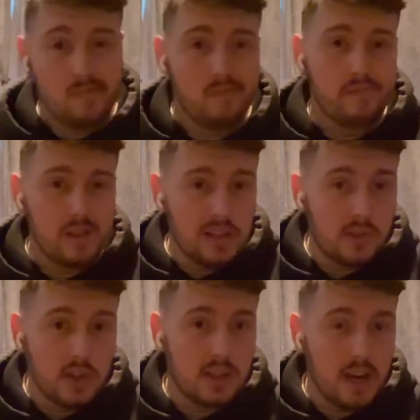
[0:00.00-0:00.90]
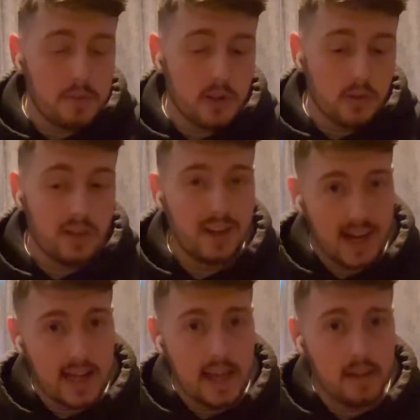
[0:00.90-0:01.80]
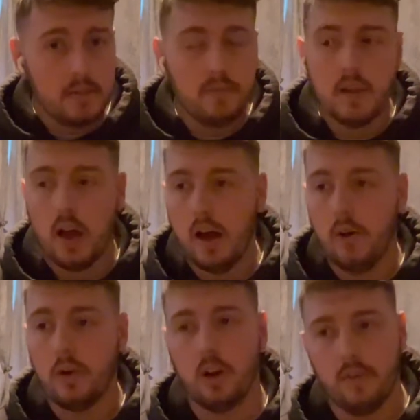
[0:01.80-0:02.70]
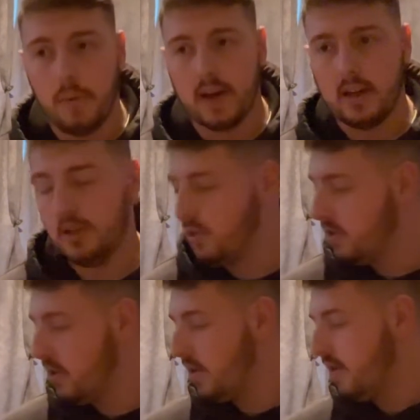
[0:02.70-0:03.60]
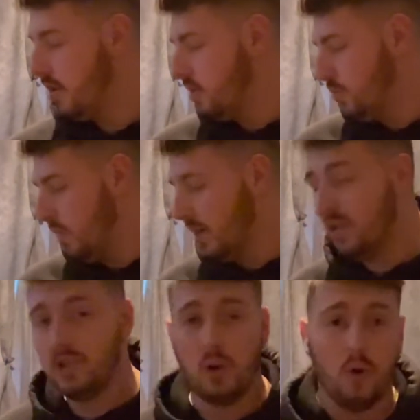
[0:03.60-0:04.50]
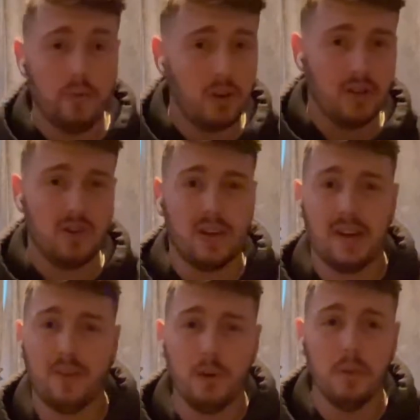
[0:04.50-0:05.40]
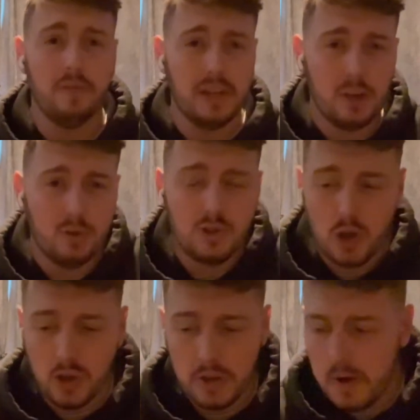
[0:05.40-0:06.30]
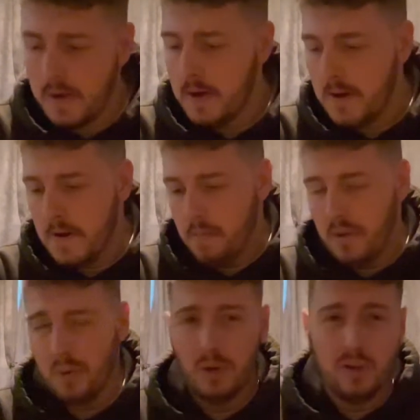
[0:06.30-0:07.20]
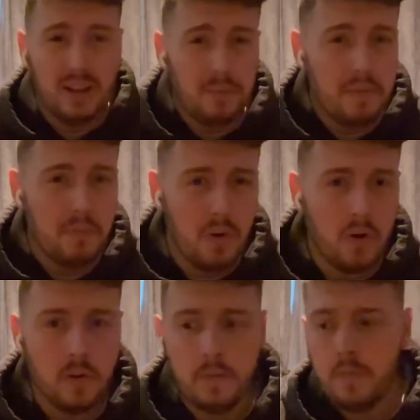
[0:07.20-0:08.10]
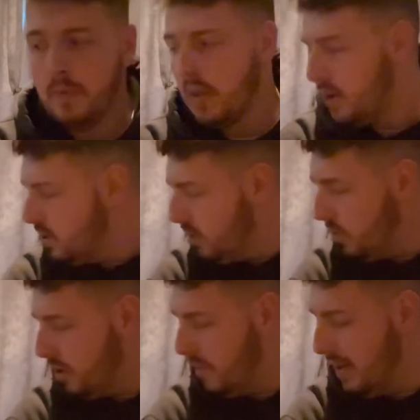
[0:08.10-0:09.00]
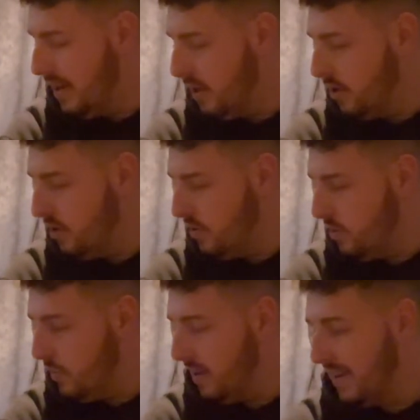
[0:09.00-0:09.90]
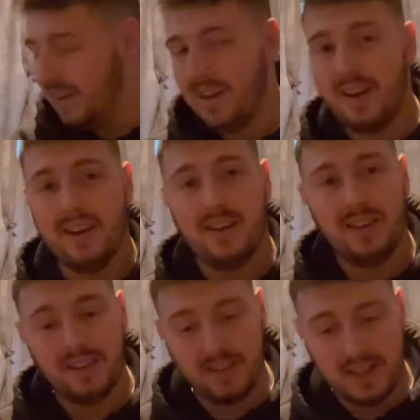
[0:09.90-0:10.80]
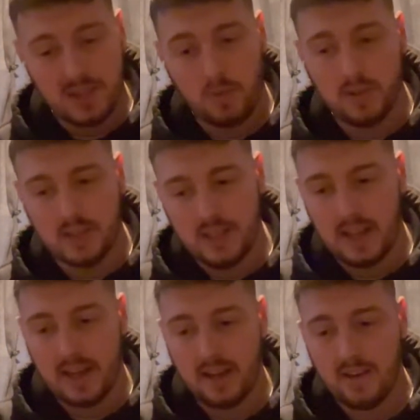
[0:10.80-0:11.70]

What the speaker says: pretty interesting episode again. We got another package as well, so hopefully going to try and get a couple of videos done, maybe a little bit more. So we're going to be doing this one today,